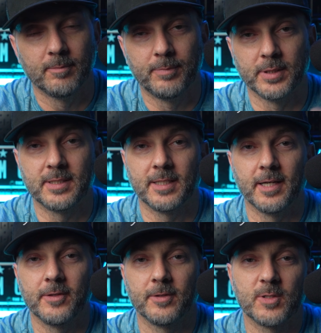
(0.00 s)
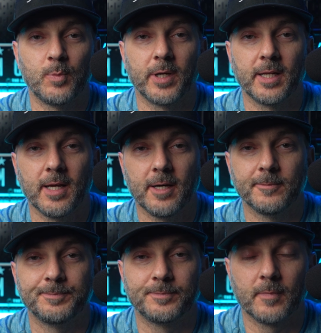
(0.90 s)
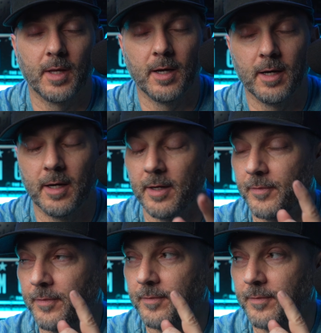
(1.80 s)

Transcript: put it together. Let's bring it out. If